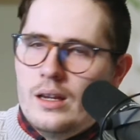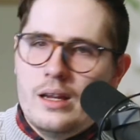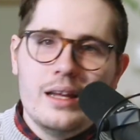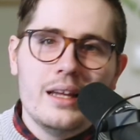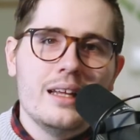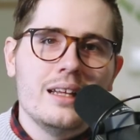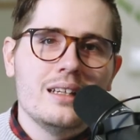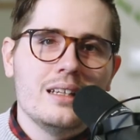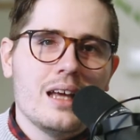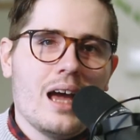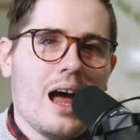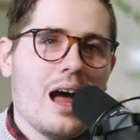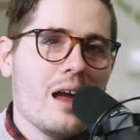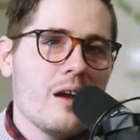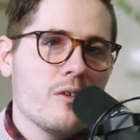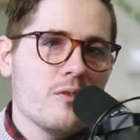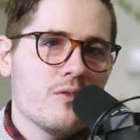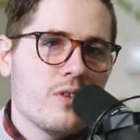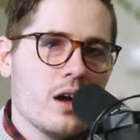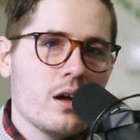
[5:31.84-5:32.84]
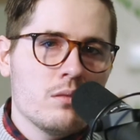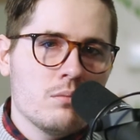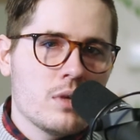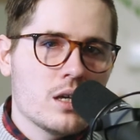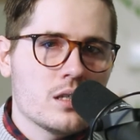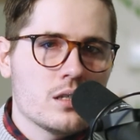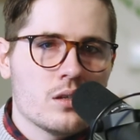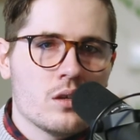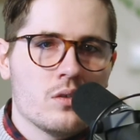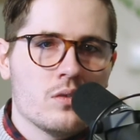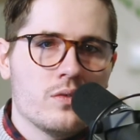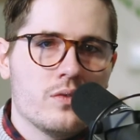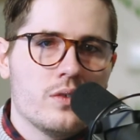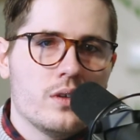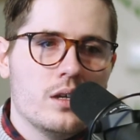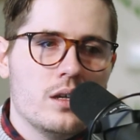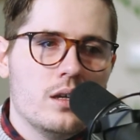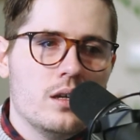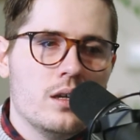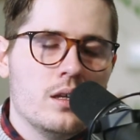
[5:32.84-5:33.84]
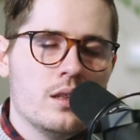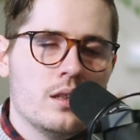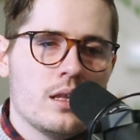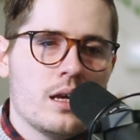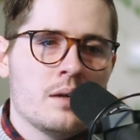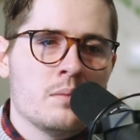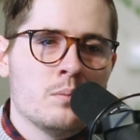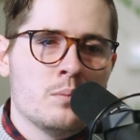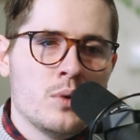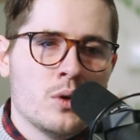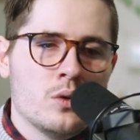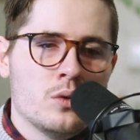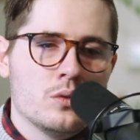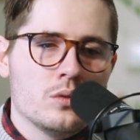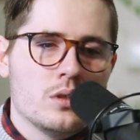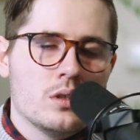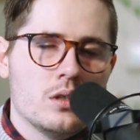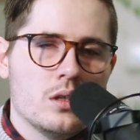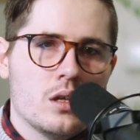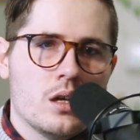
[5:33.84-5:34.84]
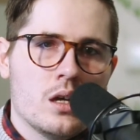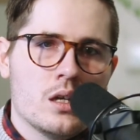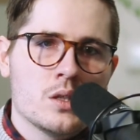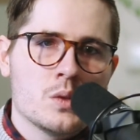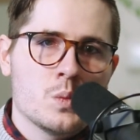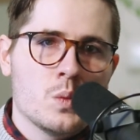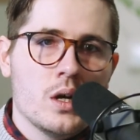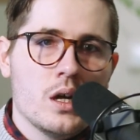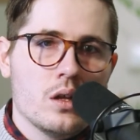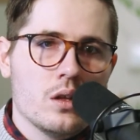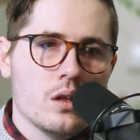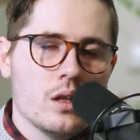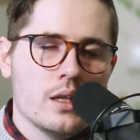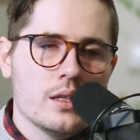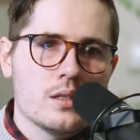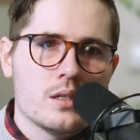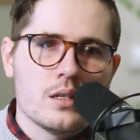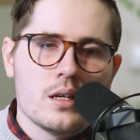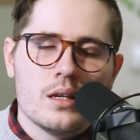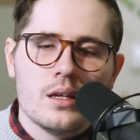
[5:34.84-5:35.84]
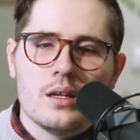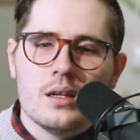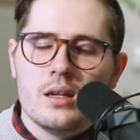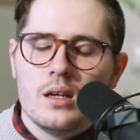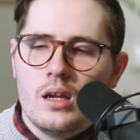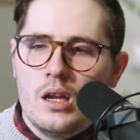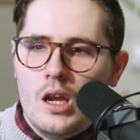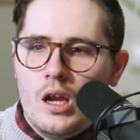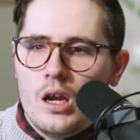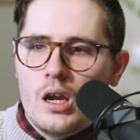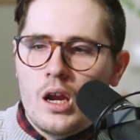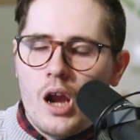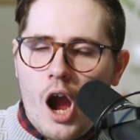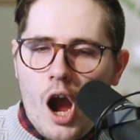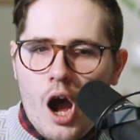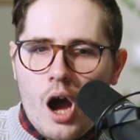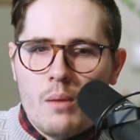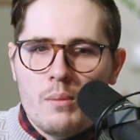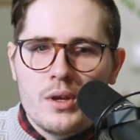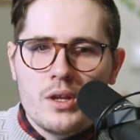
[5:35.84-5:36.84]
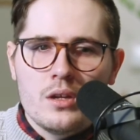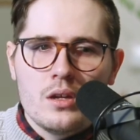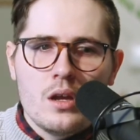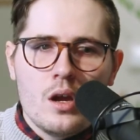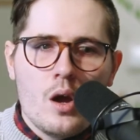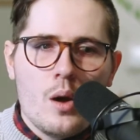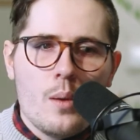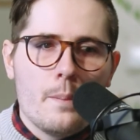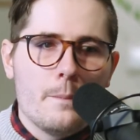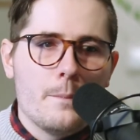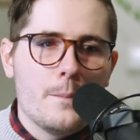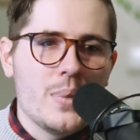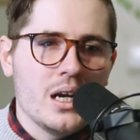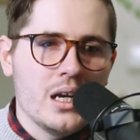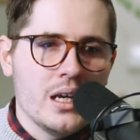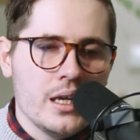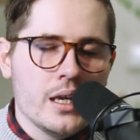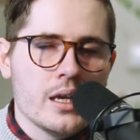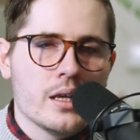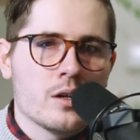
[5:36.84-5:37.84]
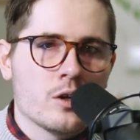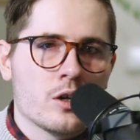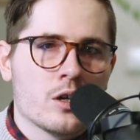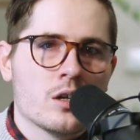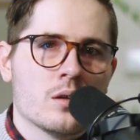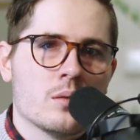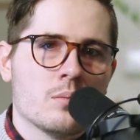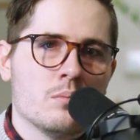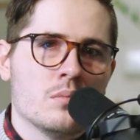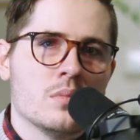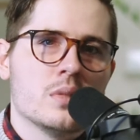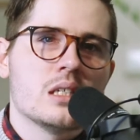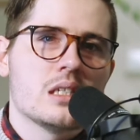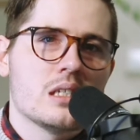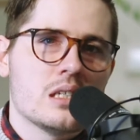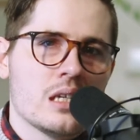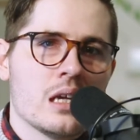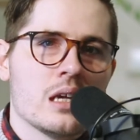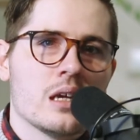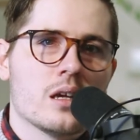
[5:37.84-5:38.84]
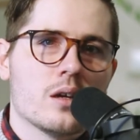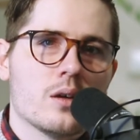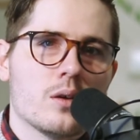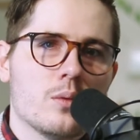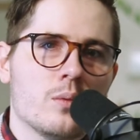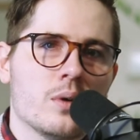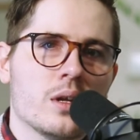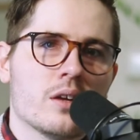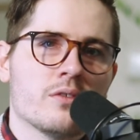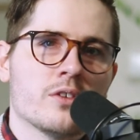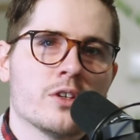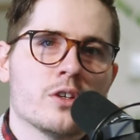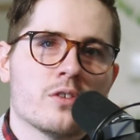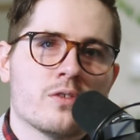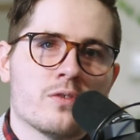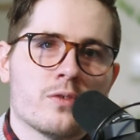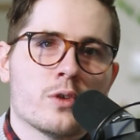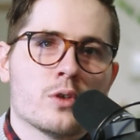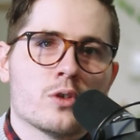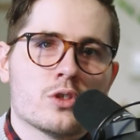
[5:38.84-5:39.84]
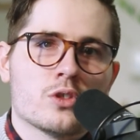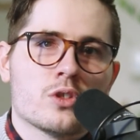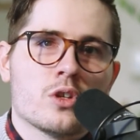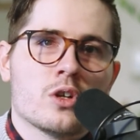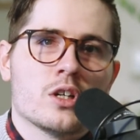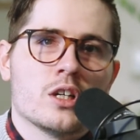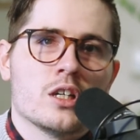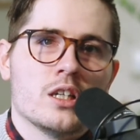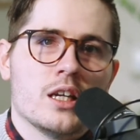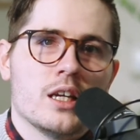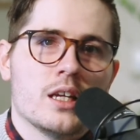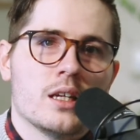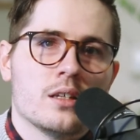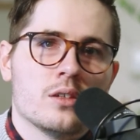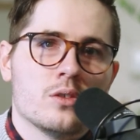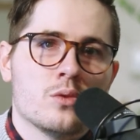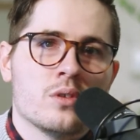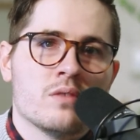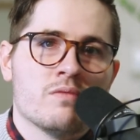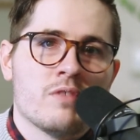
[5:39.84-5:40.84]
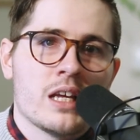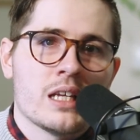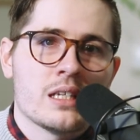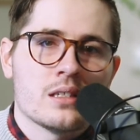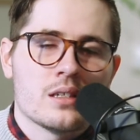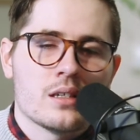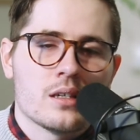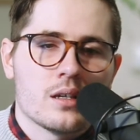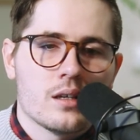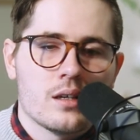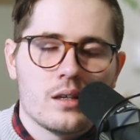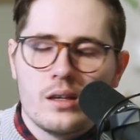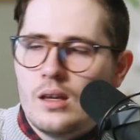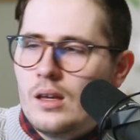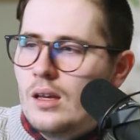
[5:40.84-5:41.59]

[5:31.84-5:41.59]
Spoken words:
And I have found myself in that boat as well. That's a common beginner mistake whenever you're first starting to get into investing.